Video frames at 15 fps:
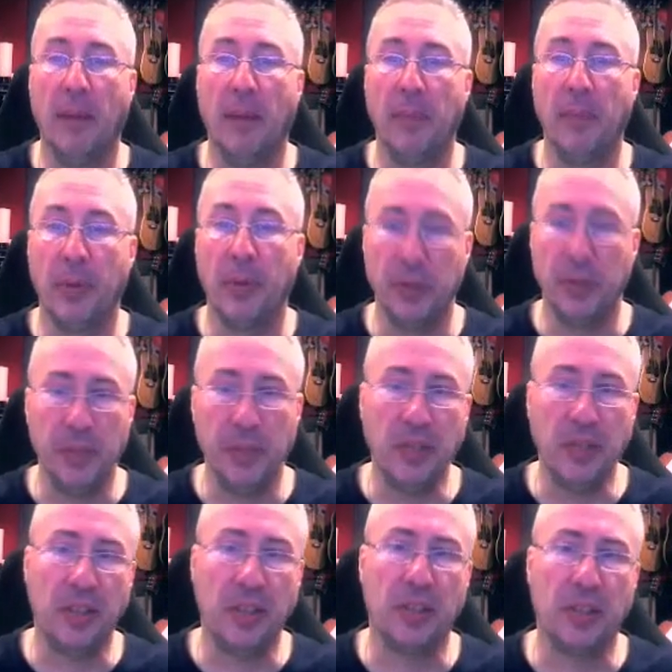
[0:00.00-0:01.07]
which means
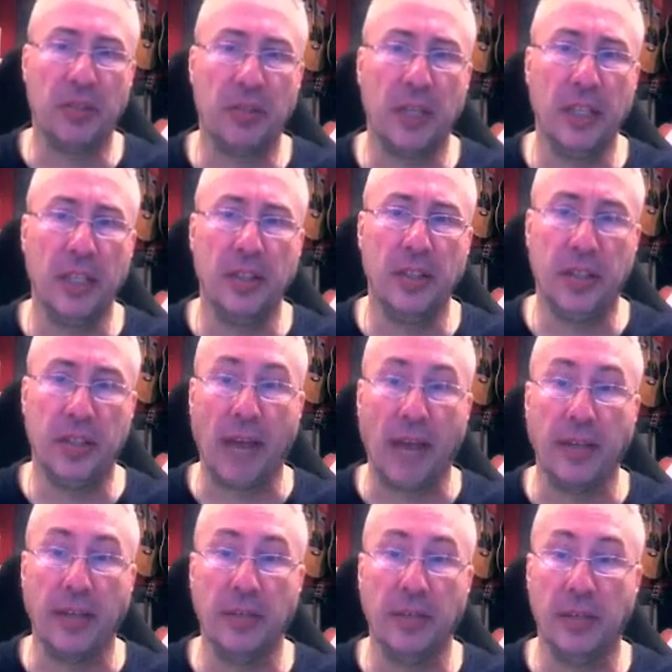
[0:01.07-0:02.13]
that there's really
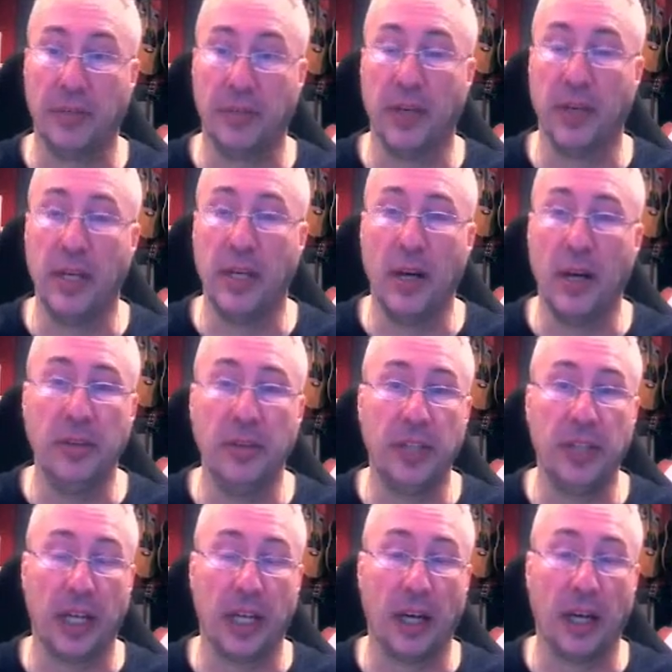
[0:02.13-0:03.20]
7 different notes
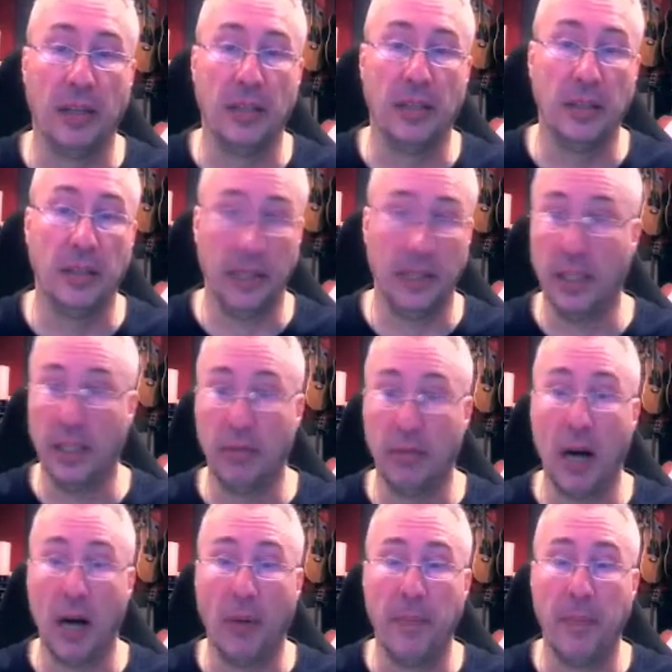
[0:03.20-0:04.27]
here in a
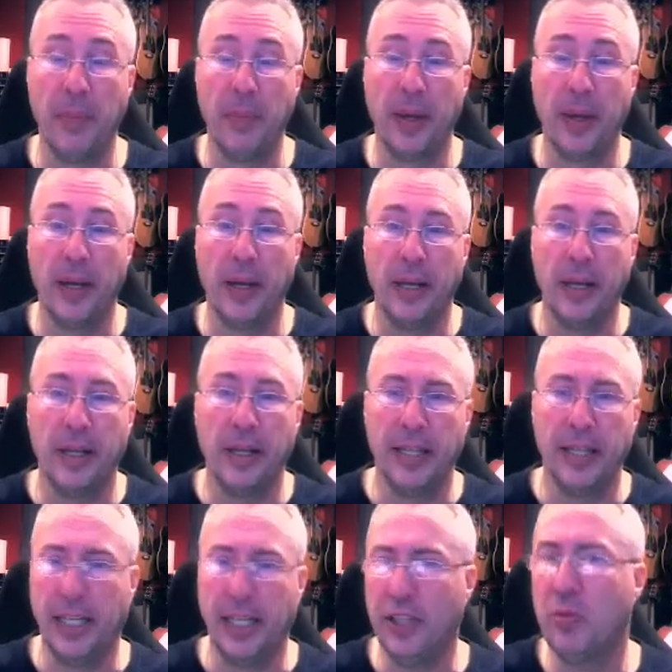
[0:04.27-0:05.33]
row.
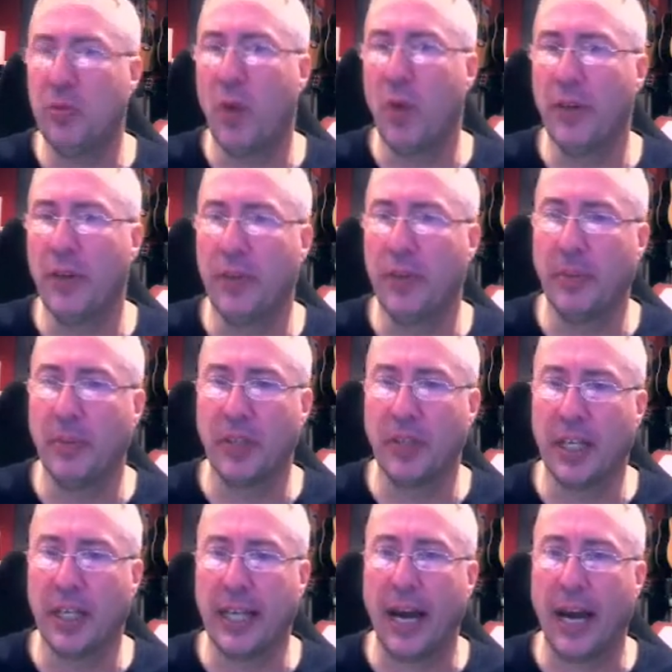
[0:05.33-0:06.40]
Each one of them is going
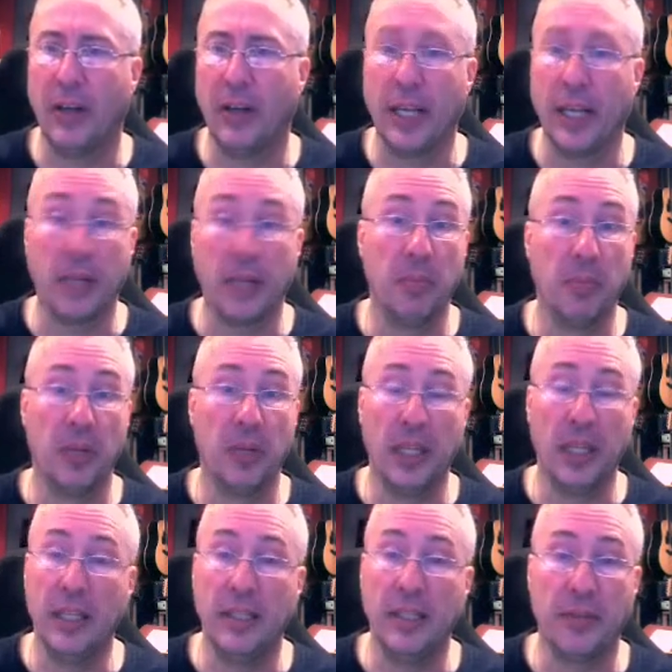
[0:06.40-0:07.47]
to carry a
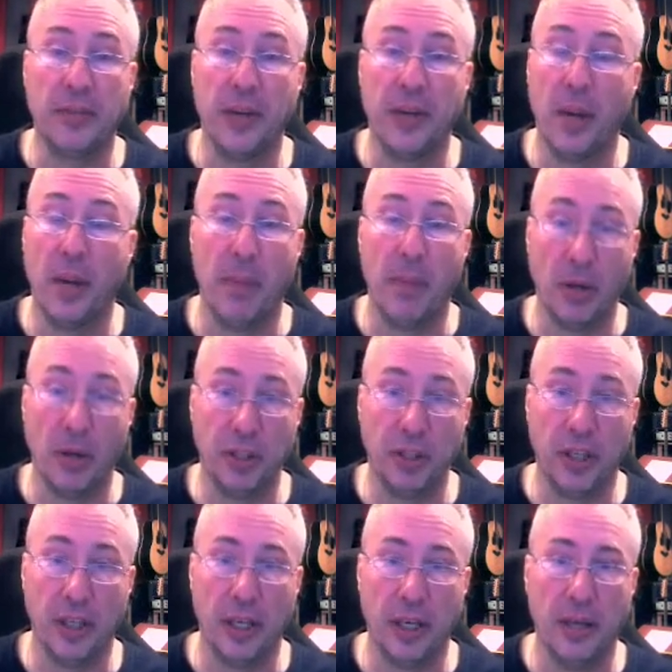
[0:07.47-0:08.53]
completely different
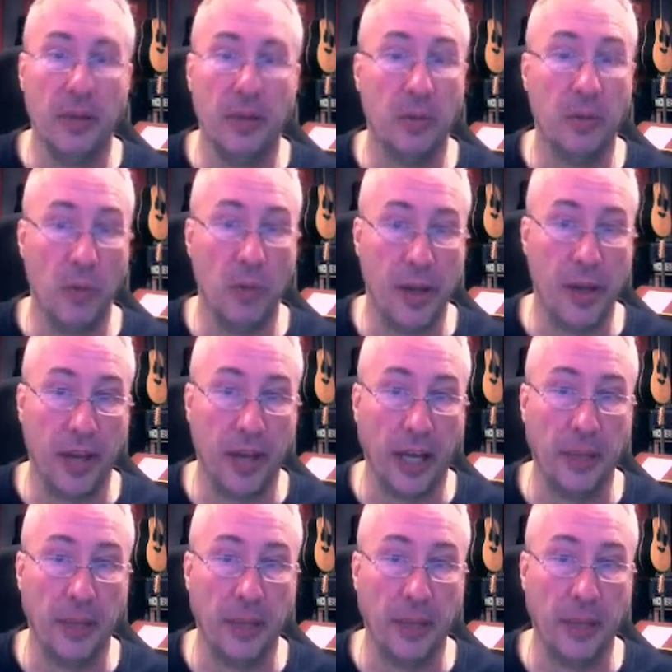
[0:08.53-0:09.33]
emotion with it.